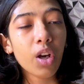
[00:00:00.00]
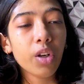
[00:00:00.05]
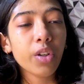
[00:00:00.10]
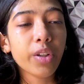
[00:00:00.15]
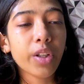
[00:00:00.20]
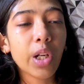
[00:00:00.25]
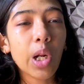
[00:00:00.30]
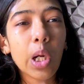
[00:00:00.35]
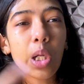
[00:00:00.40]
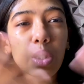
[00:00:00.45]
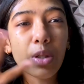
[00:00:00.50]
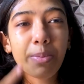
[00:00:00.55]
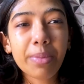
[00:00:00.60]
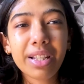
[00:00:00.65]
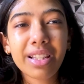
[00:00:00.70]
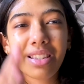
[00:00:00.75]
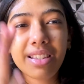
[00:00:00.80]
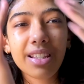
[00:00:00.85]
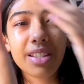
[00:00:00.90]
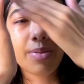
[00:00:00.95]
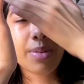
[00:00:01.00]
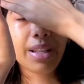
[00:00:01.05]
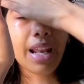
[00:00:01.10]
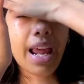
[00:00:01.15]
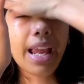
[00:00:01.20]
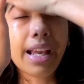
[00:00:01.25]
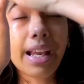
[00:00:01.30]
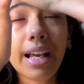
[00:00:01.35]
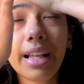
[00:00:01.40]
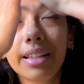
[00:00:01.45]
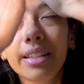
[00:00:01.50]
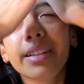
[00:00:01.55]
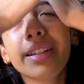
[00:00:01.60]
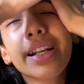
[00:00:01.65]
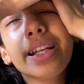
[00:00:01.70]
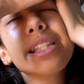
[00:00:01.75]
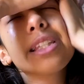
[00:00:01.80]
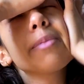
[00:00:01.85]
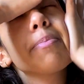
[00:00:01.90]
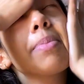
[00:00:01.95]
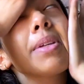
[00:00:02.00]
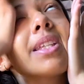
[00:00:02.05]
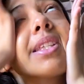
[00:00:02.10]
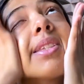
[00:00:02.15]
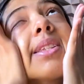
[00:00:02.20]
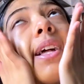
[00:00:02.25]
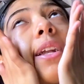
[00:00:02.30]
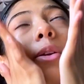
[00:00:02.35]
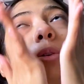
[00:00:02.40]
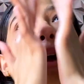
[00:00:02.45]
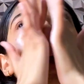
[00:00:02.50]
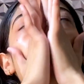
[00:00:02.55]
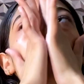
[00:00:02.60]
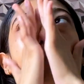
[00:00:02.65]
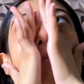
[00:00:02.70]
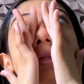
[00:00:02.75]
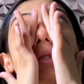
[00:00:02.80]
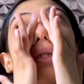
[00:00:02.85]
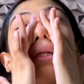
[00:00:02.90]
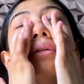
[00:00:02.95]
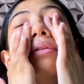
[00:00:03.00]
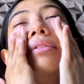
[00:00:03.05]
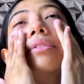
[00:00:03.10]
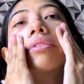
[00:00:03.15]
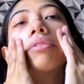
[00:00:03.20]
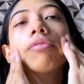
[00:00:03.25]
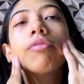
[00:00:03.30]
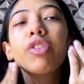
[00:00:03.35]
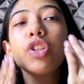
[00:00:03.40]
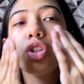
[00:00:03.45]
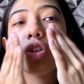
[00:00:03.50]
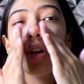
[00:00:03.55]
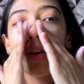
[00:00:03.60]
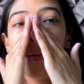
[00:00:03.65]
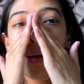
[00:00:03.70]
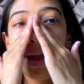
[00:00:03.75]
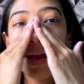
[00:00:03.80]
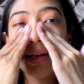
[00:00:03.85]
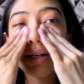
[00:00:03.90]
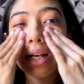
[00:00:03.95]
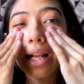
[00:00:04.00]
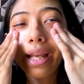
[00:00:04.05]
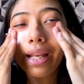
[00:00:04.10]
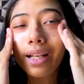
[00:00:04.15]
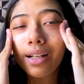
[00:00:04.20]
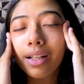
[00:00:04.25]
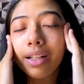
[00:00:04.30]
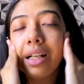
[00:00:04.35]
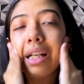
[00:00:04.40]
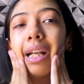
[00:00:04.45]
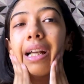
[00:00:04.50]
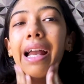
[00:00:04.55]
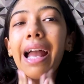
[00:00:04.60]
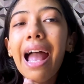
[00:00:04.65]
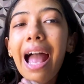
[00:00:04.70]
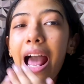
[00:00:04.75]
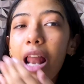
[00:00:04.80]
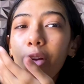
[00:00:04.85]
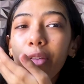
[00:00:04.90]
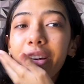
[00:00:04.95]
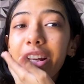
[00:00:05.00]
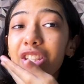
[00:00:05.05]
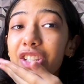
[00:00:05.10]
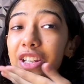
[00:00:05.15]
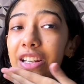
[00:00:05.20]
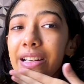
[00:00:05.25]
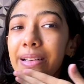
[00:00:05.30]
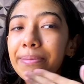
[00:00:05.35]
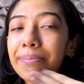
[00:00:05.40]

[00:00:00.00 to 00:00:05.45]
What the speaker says: you can also mix this with like other recipes that you have with which require like aloe vera gel.